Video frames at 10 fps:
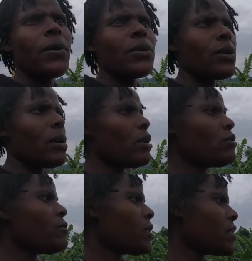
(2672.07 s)
So I want
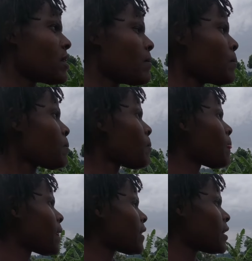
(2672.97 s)
to fix them.
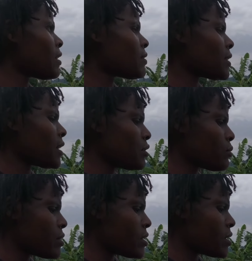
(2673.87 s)
And then after that,
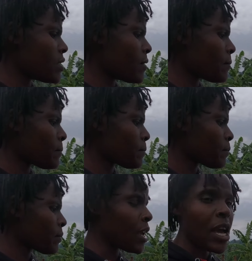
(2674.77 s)
we
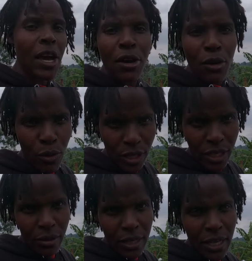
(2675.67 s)

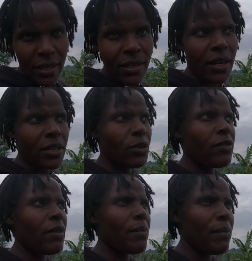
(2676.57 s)
see what next, guys. We
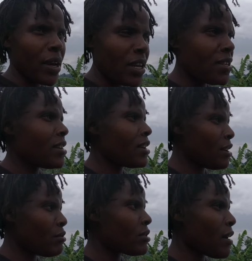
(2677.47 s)
have
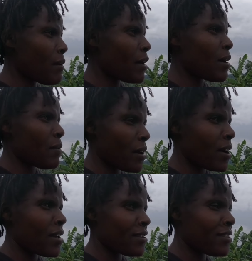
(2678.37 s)
amazing news coming up,
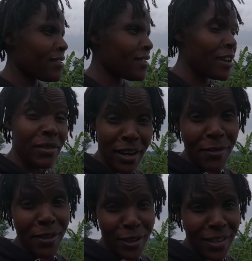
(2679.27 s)
guys. Are you ready
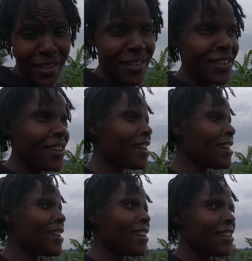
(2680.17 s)
for this?
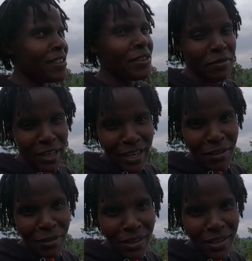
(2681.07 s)
If you are
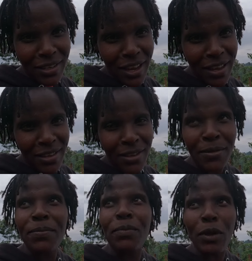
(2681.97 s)
ready for this, guys,
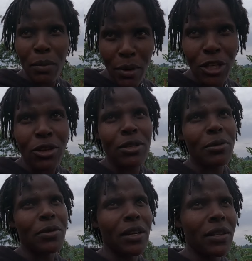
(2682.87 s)
make sure you
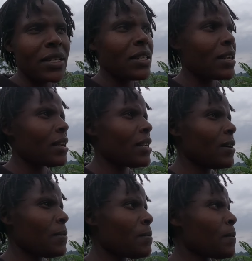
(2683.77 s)
subscribe to the channel,
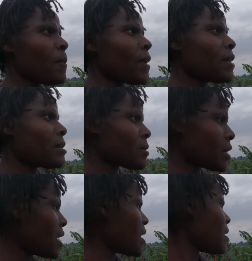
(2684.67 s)
yeah?
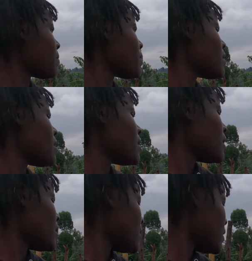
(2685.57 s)
Subscribe,
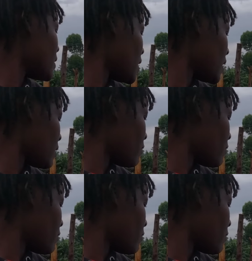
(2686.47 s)
like